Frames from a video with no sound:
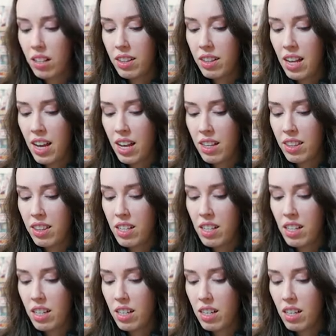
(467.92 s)
And
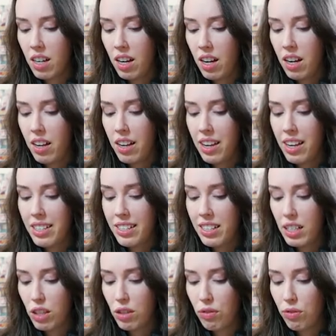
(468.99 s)
the
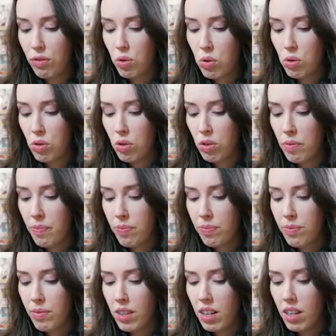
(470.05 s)

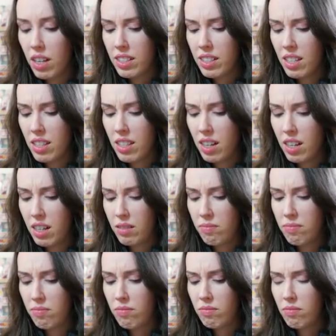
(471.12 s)
SS4, it's either,
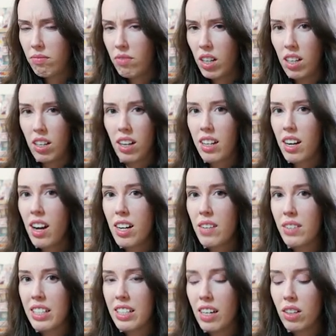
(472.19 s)
I can't
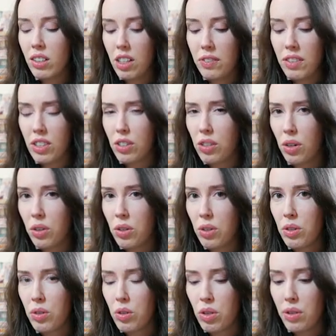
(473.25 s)
even tell if it's
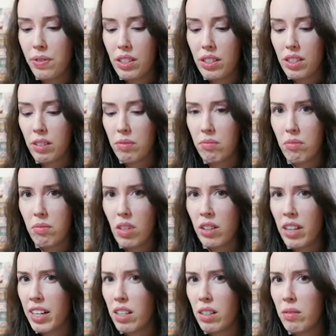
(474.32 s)
Goku or if it's
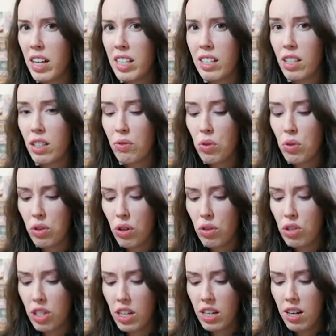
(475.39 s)
like a SS4
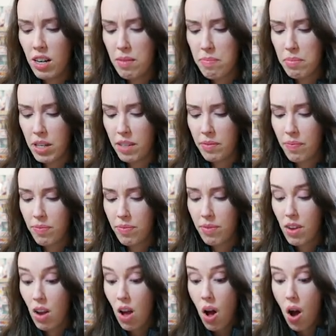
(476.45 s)
Gogeta,
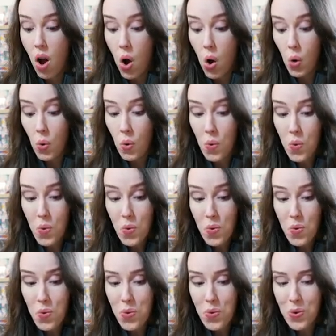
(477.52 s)
but,
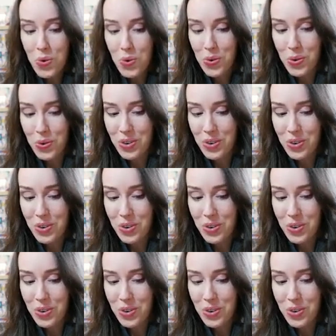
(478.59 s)
ooh,